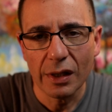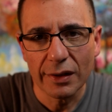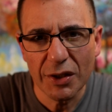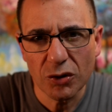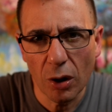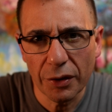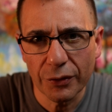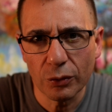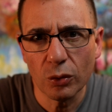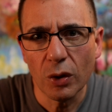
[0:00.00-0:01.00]
Let's go
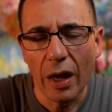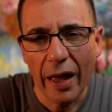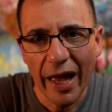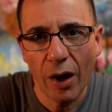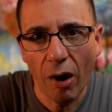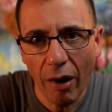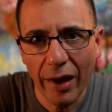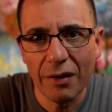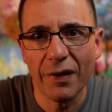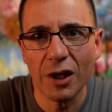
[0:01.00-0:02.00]
through how
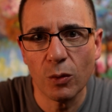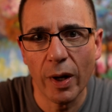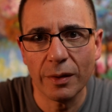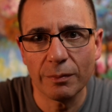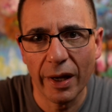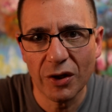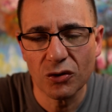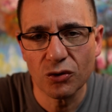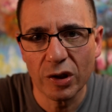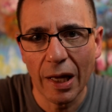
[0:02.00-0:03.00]
I evaluate
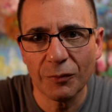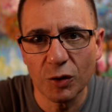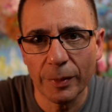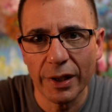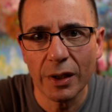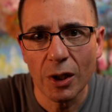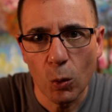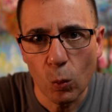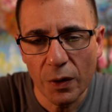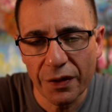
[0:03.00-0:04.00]
patients who come to me
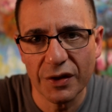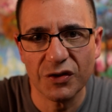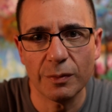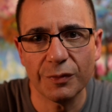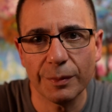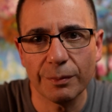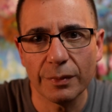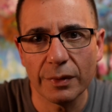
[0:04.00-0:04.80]
with this symptom.